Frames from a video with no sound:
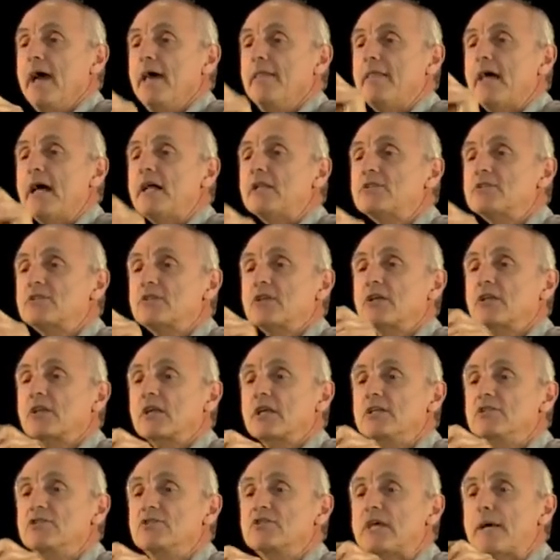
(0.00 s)
And that's a
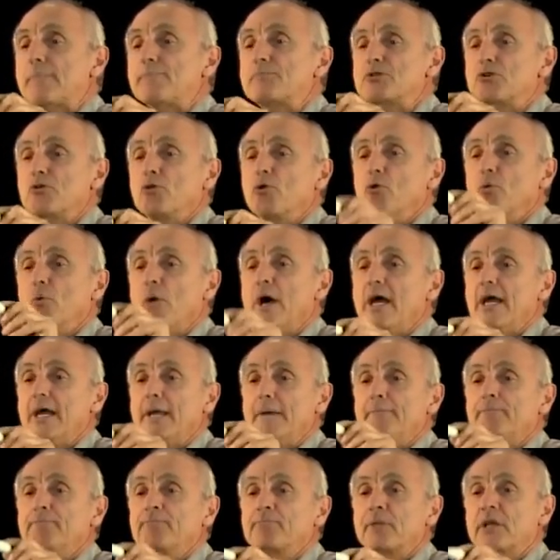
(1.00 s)
conceptual
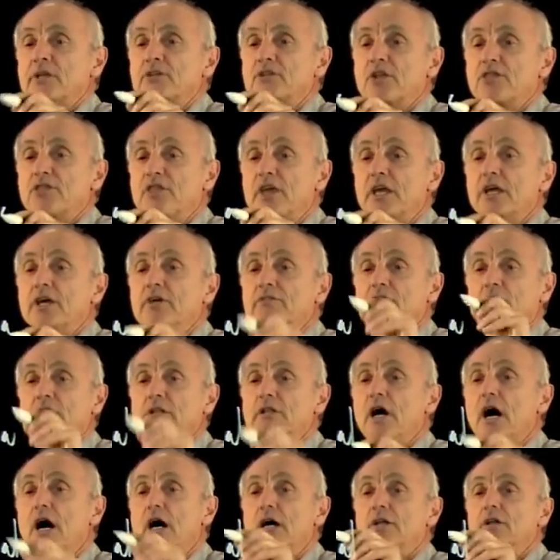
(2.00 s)
way to think of a
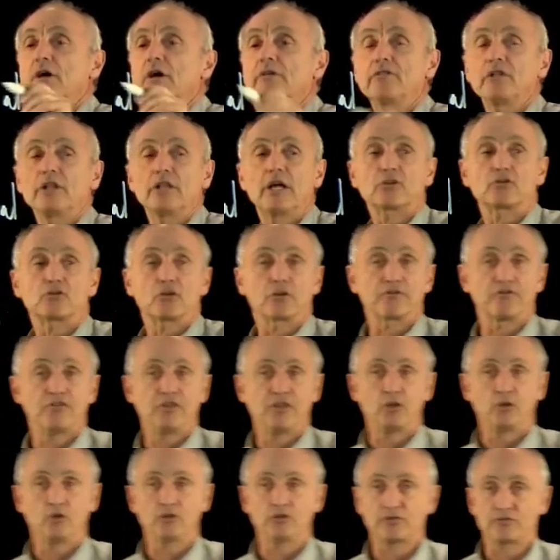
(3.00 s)
lot of electric
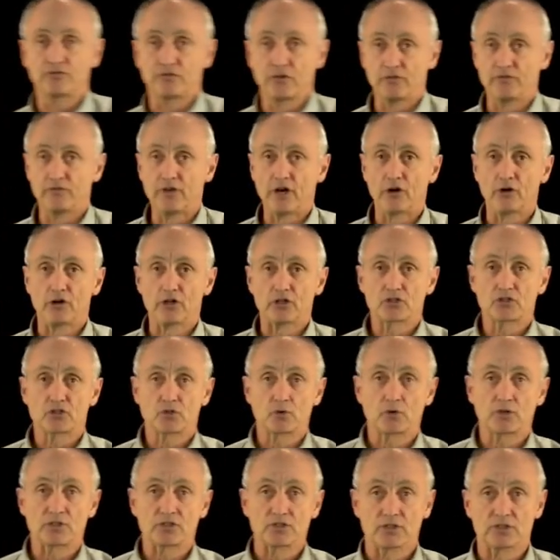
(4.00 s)
fields for various
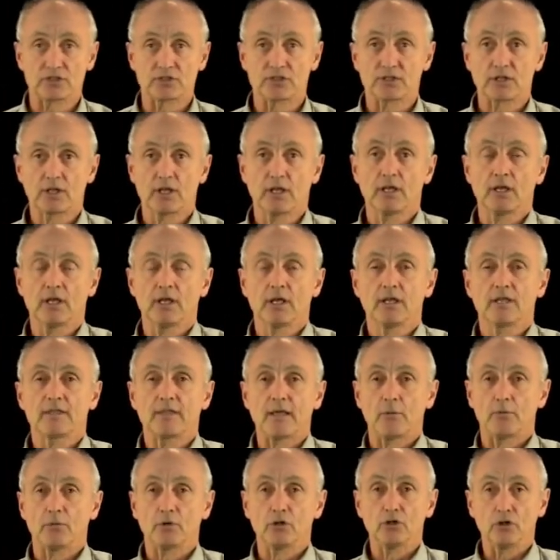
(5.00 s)
sources
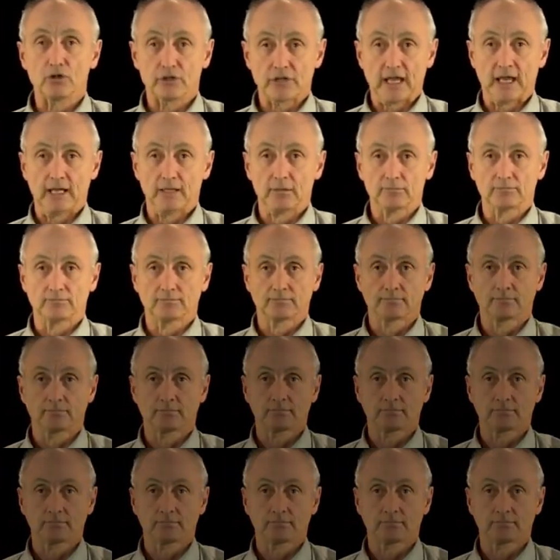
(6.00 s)
that we'll look at.